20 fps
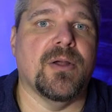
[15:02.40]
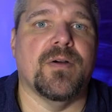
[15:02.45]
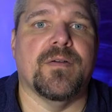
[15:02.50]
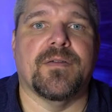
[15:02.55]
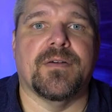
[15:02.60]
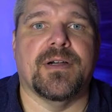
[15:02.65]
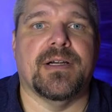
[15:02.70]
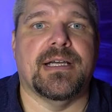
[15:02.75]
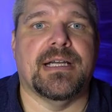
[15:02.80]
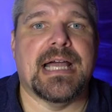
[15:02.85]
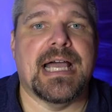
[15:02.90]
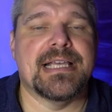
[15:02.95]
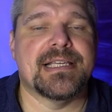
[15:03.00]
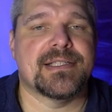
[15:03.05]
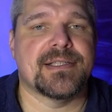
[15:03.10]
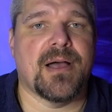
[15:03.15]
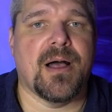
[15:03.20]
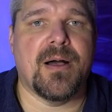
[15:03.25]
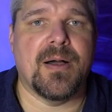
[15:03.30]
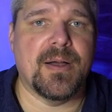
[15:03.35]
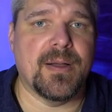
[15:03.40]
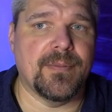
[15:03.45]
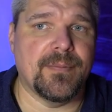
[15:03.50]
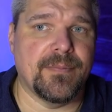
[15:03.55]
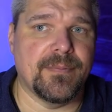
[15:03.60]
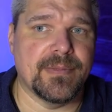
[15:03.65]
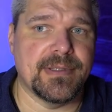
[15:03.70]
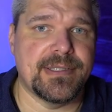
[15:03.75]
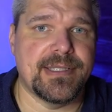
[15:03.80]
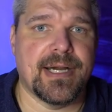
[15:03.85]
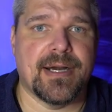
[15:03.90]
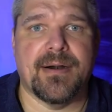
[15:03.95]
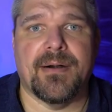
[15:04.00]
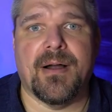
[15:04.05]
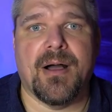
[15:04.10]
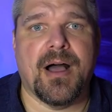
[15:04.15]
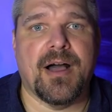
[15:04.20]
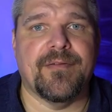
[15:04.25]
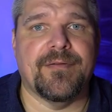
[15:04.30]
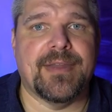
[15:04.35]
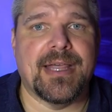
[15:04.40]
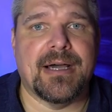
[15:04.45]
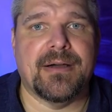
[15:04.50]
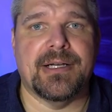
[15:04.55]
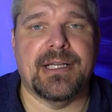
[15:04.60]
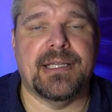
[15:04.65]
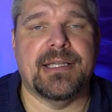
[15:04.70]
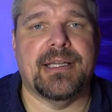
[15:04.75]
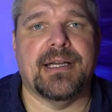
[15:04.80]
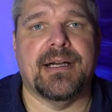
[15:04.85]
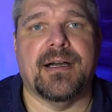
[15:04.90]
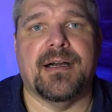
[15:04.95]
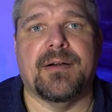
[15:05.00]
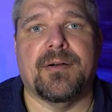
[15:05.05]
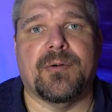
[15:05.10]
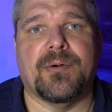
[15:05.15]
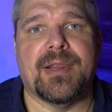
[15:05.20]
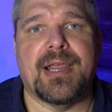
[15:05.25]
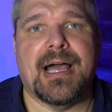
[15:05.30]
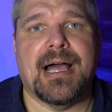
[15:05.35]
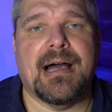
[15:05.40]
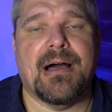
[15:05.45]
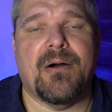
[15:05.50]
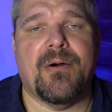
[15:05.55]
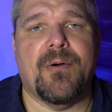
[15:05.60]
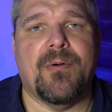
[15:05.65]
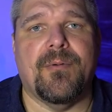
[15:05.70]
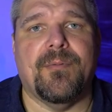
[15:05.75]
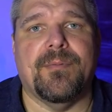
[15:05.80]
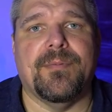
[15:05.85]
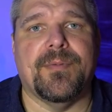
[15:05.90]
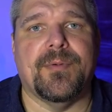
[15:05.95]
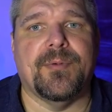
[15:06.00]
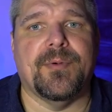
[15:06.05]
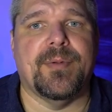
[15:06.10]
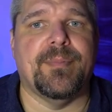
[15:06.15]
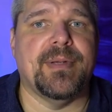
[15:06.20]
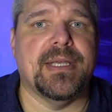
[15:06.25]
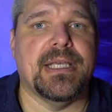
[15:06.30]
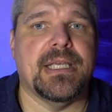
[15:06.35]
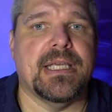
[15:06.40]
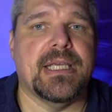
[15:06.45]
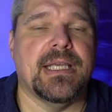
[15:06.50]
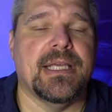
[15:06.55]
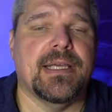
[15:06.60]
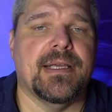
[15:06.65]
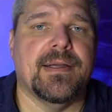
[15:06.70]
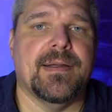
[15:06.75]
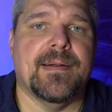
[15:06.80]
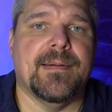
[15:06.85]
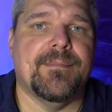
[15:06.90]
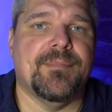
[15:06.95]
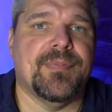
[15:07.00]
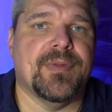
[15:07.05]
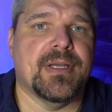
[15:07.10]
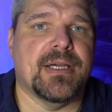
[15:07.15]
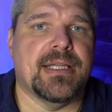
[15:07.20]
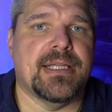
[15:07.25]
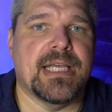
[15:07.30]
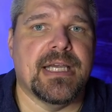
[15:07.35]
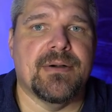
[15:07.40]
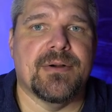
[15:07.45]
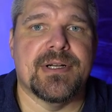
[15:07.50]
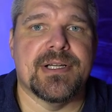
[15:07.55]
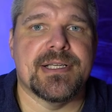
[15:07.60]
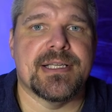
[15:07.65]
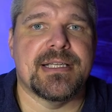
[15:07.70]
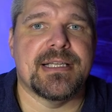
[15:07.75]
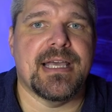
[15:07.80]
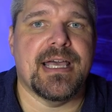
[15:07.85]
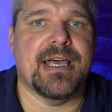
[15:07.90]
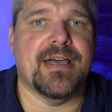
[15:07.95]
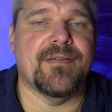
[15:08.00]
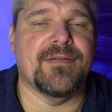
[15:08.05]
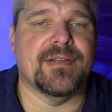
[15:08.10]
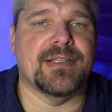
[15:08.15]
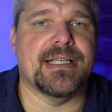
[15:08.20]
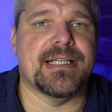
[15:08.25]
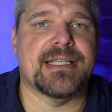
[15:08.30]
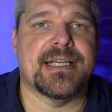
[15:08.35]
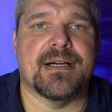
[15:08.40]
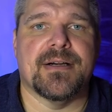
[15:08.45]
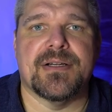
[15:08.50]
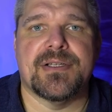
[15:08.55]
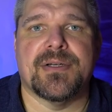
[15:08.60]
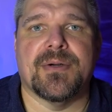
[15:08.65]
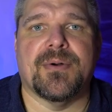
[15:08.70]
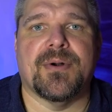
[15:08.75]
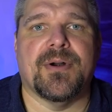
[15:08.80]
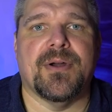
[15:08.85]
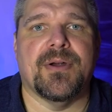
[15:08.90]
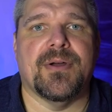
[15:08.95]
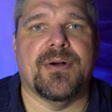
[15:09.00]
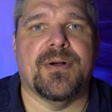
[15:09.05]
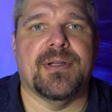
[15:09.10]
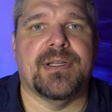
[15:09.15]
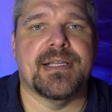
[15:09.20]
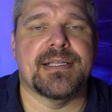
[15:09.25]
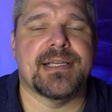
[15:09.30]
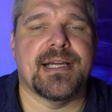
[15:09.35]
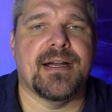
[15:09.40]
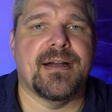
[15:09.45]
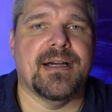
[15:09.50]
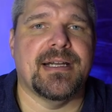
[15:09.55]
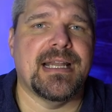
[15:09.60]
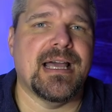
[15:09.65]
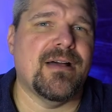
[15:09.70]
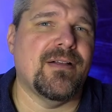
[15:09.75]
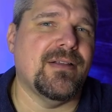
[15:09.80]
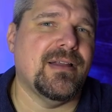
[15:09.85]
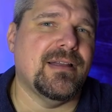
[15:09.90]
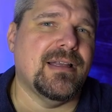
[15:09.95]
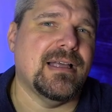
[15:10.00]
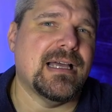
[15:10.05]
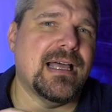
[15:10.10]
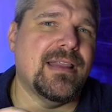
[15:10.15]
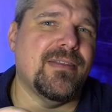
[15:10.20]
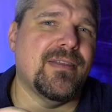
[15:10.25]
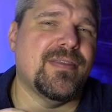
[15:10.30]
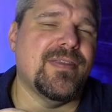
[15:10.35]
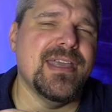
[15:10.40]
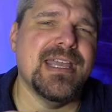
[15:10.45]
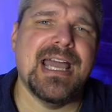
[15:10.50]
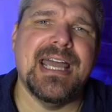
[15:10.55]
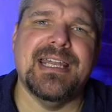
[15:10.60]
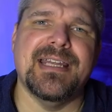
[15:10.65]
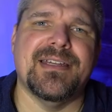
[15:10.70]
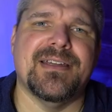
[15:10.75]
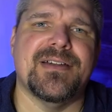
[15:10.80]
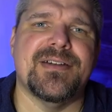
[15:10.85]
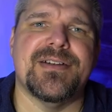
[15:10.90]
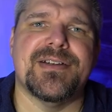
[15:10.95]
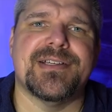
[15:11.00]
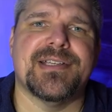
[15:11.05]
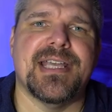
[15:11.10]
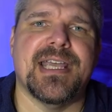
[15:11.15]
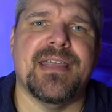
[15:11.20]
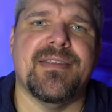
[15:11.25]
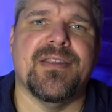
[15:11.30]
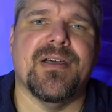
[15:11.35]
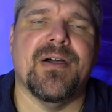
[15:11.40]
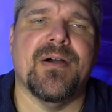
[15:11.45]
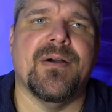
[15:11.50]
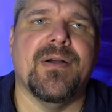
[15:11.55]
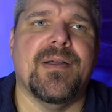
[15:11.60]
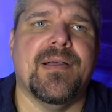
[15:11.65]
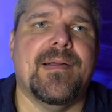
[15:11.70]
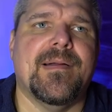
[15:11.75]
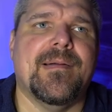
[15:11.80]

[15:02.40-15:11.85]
over it. And I saw them tear off down in there where the owl would be. And they were just heavily territorial in this area. Now, the thing I didn't understand, though,